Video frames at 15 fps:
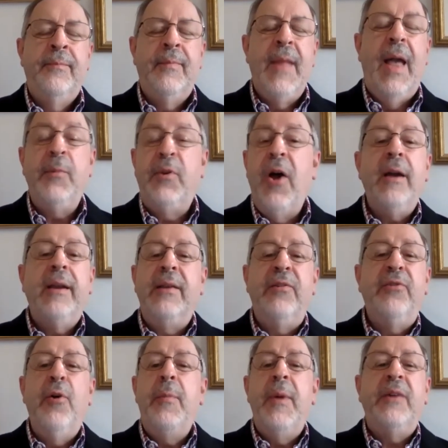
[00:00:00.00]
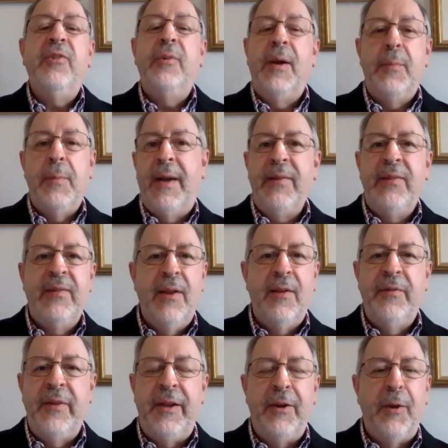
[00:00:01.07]
I'm talking so much about myself
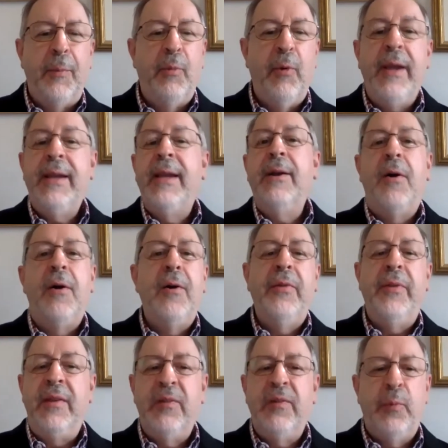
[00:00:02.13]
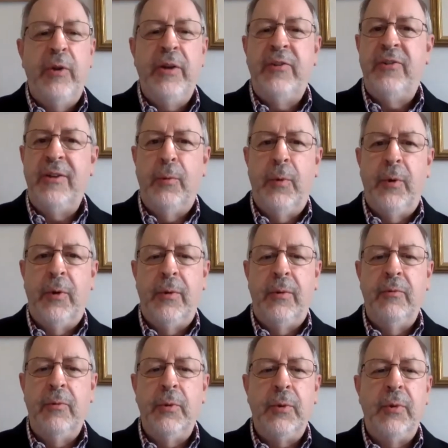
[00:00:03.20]
here, breaking all these preaching
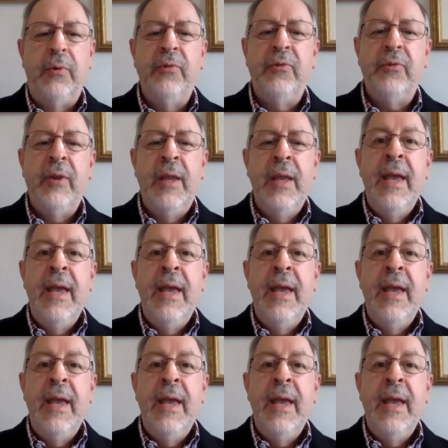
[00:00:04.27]
rules,